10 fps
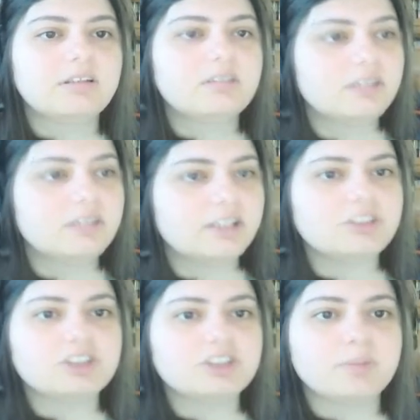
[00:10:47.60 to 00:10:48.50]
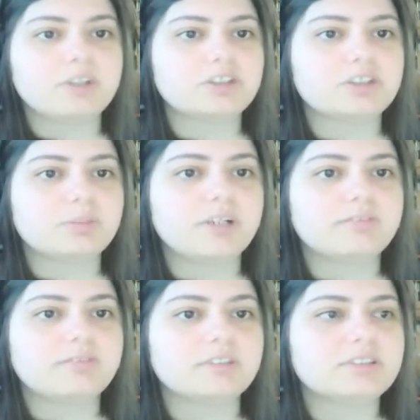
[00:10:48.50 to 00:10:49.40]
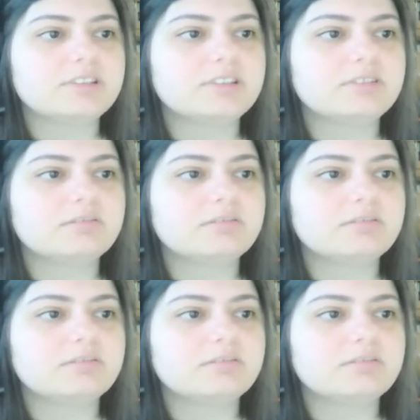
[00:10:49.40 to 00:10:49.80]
Again, just a personal preference.